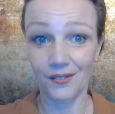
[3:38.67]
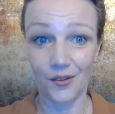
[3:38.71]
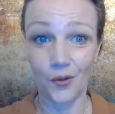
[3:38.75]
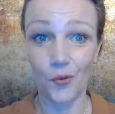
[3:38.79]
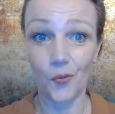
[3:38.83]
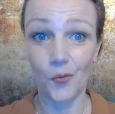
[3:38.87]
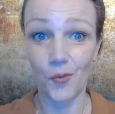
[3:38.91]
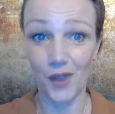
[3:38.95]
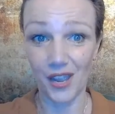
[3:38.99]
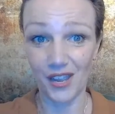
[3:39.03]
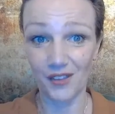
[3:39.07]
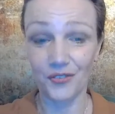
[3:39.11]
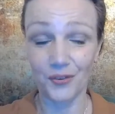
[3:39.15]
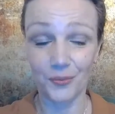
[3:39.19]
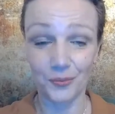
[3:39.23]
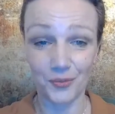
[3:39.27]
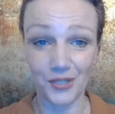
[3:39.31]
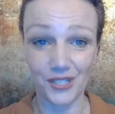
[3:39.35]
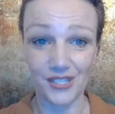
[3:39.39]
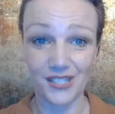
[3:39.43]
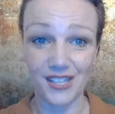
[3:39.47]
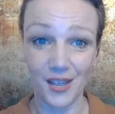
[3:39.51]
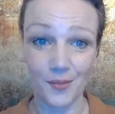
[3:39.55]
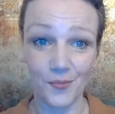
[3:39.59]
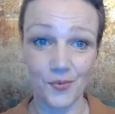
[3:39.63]
away from the
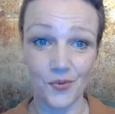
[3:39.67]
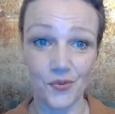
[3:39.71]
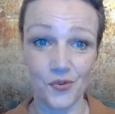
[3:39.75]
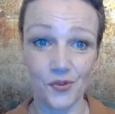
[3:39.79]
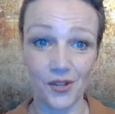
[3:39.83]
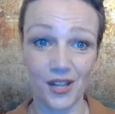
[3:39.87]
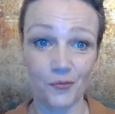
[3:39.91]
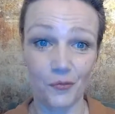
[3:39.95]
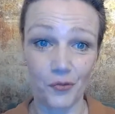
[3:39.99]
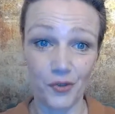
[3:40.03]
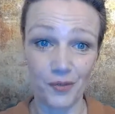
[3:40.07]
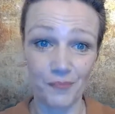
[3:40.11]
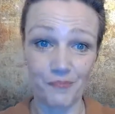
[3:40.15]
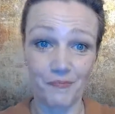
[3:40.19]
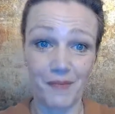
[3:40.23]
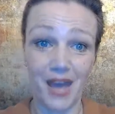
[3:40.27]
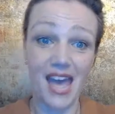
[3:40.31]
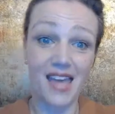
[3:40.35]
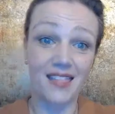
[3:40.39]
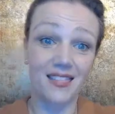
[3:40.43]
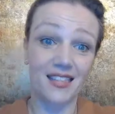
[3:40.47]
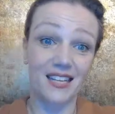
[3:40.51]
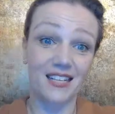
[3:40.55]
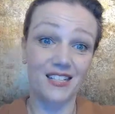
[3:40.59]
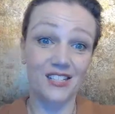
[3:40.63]
stable, and we
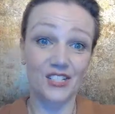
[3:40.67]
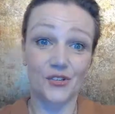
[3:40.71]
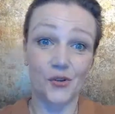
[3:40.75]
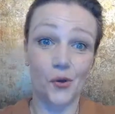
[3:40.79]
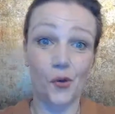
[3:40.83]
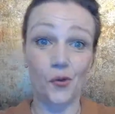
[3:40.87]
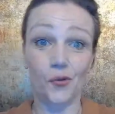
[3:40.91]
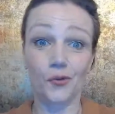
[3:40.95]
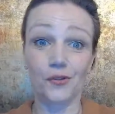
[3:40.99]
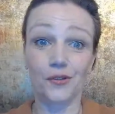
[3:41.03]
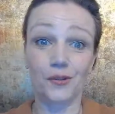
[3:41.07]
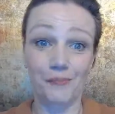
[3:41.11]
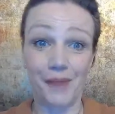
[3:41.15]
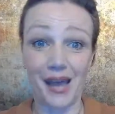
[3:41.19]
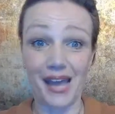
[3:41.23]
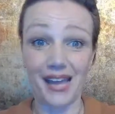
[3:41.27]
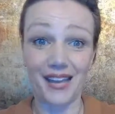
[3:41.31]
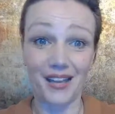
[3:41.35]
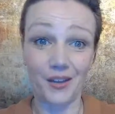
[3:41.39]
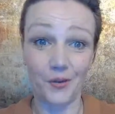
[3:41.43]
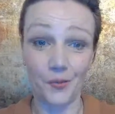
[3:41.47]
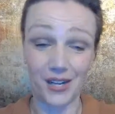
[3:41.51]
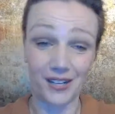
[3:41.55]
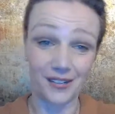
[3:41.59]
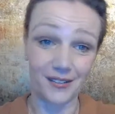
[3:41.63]
manage to hold them
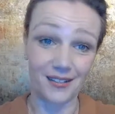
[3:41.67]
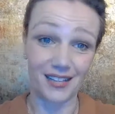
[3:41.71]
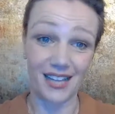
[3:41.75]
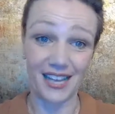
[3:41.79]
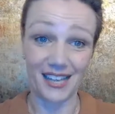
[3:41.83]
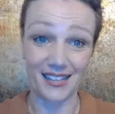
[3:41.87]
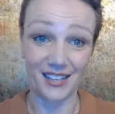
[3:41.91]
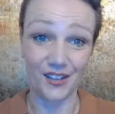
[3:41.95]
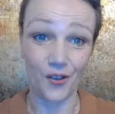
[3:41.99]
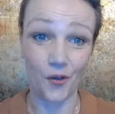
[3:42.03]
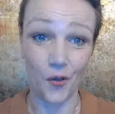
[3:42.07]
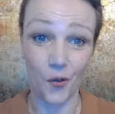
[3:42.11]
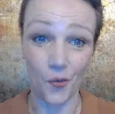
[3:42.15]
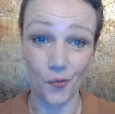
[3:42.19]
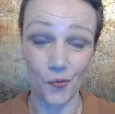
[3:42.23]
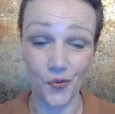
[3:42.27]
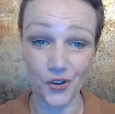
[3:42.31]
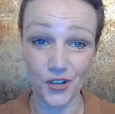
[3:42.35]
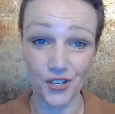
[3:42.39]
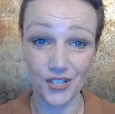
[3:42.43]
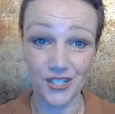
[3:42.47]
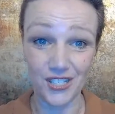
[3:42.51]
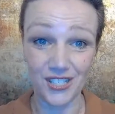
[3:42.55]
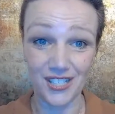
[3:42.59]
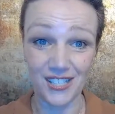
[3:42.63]
back while heading
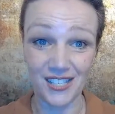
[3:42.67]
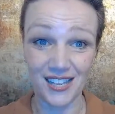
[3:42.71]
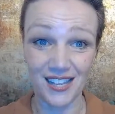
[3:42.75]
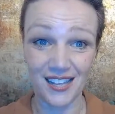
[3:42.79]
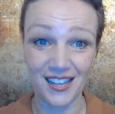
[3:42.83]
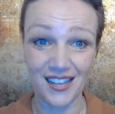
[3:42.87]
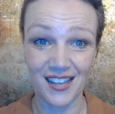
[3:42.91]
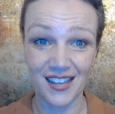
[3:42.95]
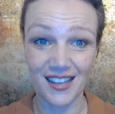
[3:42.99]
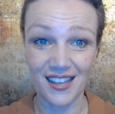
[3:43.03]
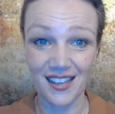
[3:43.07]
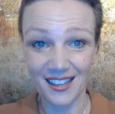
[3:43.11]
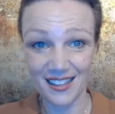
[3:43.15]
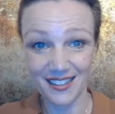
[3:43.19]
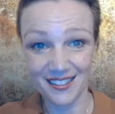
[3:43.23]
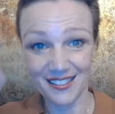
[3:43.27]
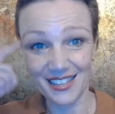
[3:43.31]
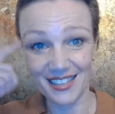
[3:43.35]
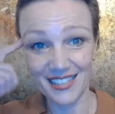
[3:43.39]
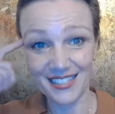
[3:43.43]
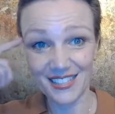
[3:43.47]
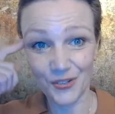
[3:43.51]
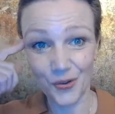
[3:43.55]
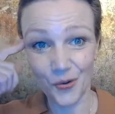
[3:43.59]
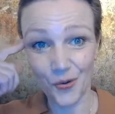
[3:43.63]
homewards,
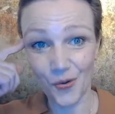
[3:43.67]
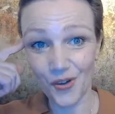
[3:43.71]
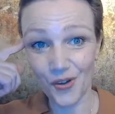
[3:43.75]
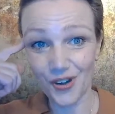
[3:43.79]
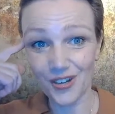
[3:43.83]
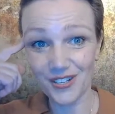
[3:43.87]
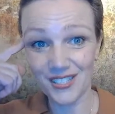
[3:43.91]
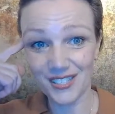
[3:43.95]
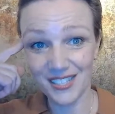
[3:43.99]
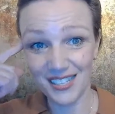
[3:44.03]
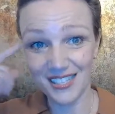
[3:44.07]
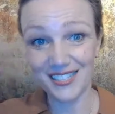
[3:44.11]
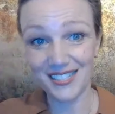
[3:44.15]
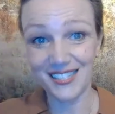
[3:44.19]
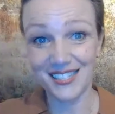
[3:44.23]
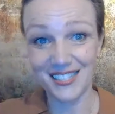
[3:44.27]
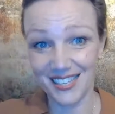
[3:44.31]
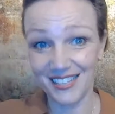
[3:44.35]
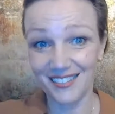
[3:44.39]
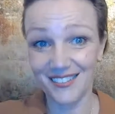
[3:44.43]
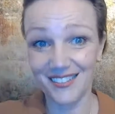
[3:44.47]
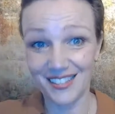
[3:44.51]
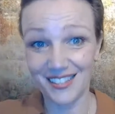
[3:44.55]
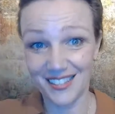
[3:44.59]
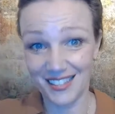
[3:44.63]
this horse is
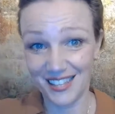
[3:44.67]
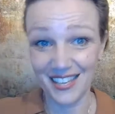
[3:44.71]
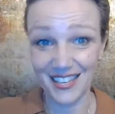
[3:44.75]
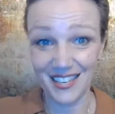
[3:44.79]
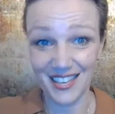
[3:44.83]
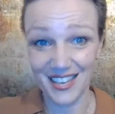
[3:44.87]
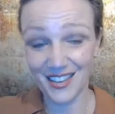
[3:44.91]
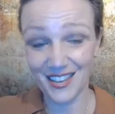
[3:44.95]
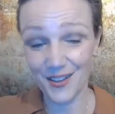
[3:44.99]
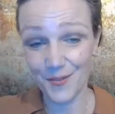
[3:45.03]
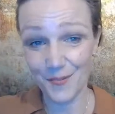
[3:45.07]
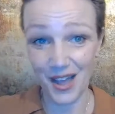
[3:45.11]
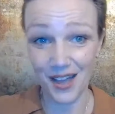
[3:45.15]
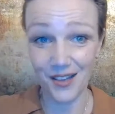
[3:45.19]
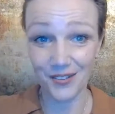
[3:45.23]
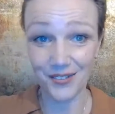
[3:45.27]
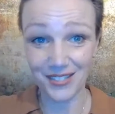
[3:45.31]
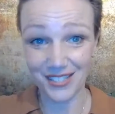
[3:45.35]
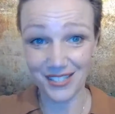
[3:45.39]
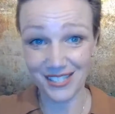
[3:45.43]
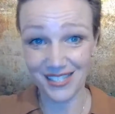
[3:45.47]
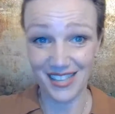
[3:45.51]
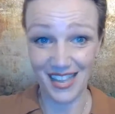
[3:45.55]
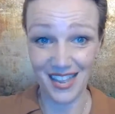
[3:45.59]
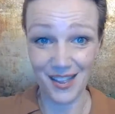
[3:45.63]
still thinking about
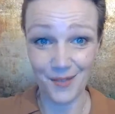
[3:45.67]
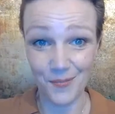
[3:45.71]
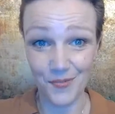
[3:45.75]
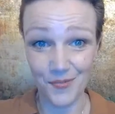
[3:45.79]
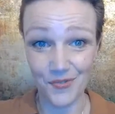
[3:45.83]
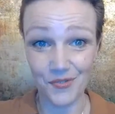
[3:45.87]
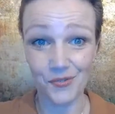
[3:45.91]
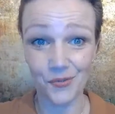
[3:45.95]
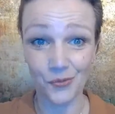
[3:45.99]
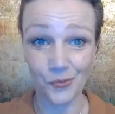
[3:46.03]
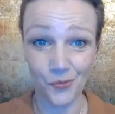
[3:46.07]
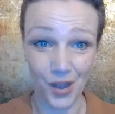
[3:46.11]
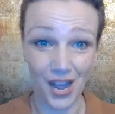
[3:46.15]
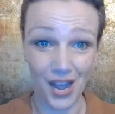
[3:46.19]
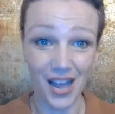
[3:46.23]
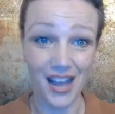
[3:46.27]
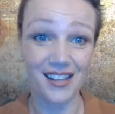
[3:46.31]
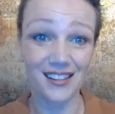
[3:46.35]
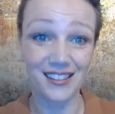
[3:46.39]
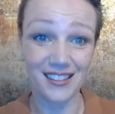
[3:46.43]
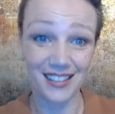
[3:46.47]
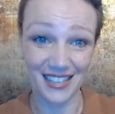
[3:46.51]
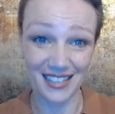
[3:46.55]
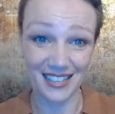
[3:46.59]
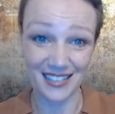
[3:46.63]
the stable
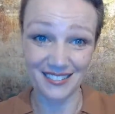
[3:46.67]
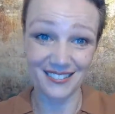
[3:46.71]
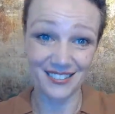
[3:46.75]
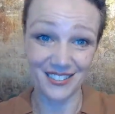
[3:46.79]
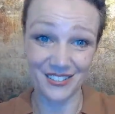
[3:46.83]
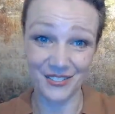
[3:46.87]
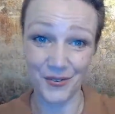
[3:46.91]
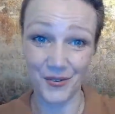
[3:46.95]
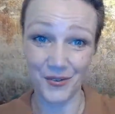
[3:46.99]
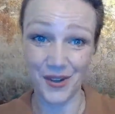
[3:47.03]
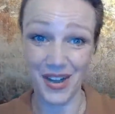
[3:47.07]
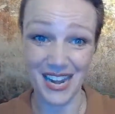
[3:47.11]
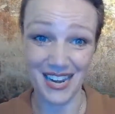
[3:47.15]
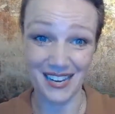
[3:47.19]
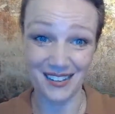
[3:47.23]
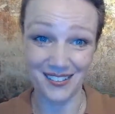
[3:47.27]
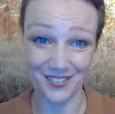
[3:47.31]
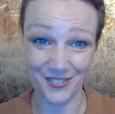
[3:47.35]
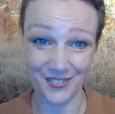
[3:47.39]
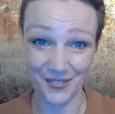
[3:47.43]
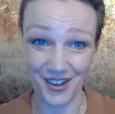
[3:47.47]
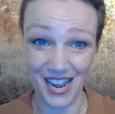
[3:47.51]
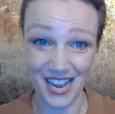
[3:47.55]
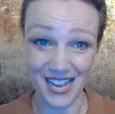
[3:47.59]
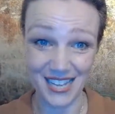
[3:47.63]
while in the trail,
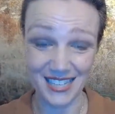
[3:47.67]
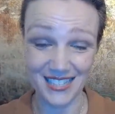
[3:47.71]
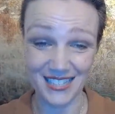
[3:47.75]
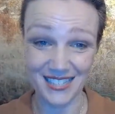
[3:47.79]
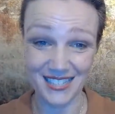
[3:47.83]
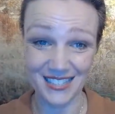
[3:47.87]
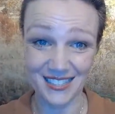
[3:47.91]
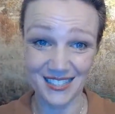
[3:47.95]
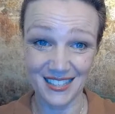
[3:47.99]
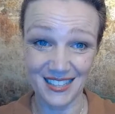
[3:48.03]
right?